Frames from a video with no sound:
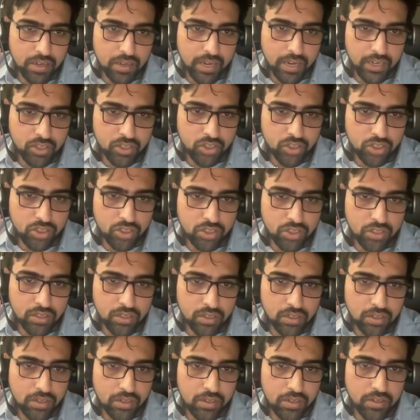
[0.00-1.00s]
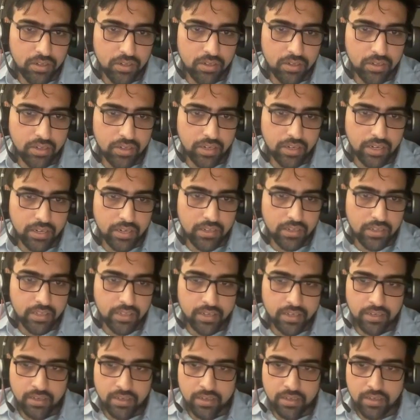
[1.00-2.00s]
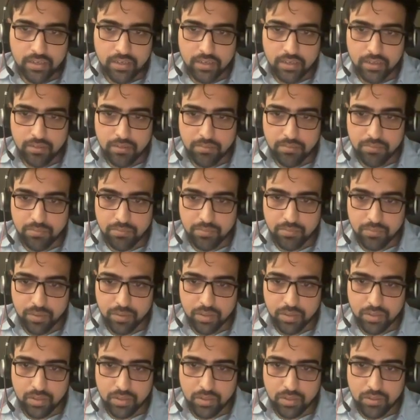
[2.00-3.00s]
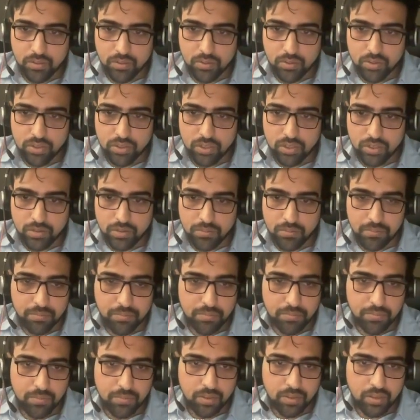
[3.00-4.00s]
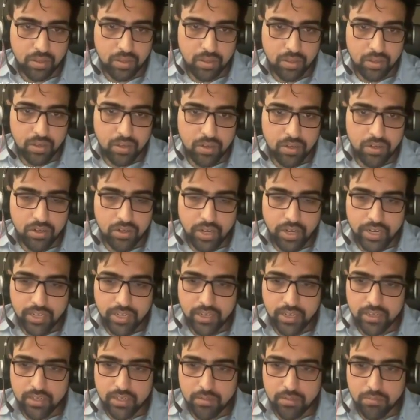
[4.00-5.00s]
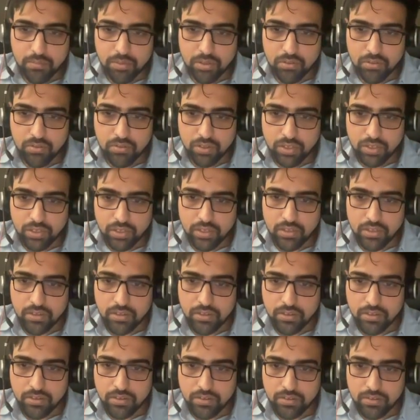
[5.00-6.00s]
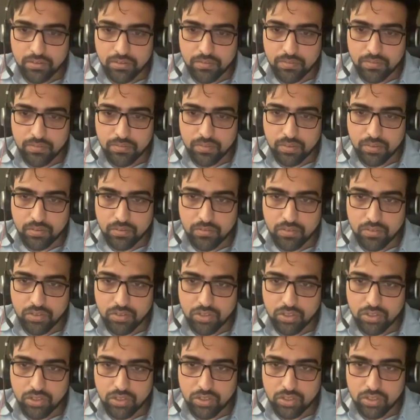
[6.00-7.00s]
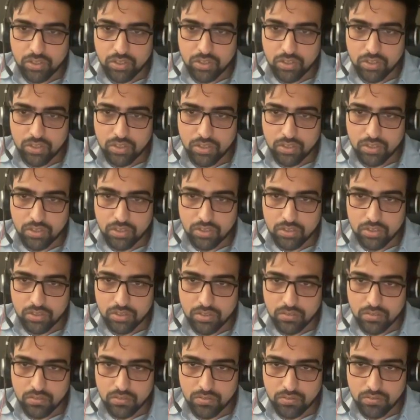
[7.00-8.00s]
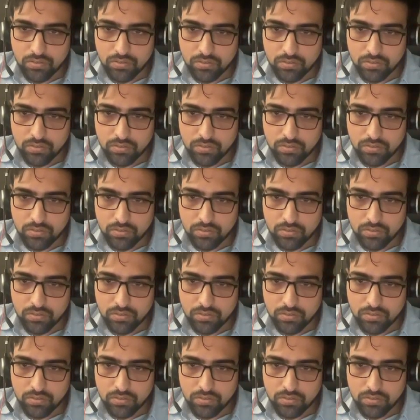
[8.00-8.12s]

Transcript: action, and then use the tracking number over here, which is